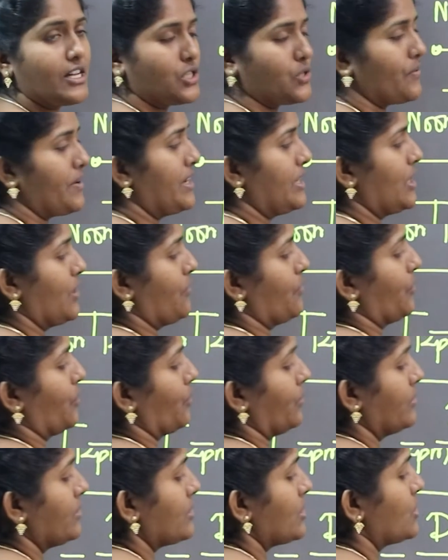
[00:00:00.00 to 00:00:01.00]

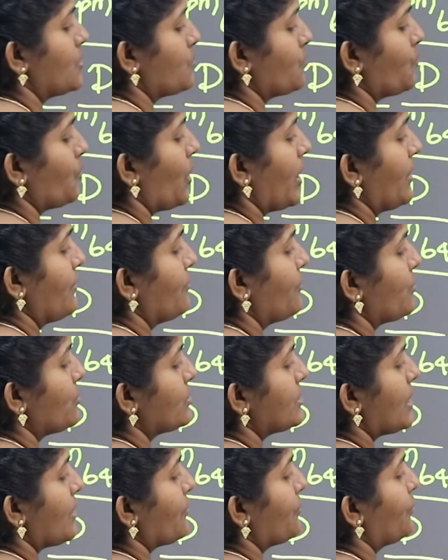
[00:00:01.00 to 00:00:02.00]
24. This is 1
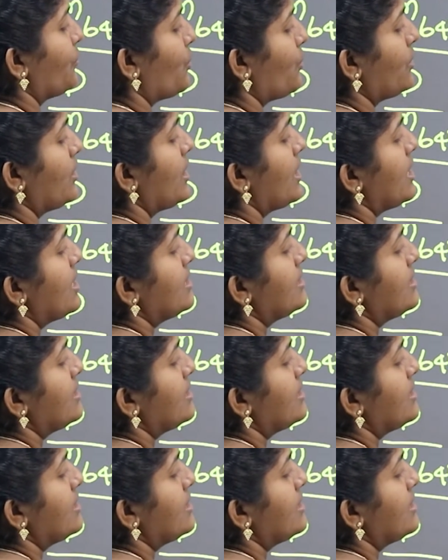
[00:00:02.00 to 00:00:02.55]
4s are 4,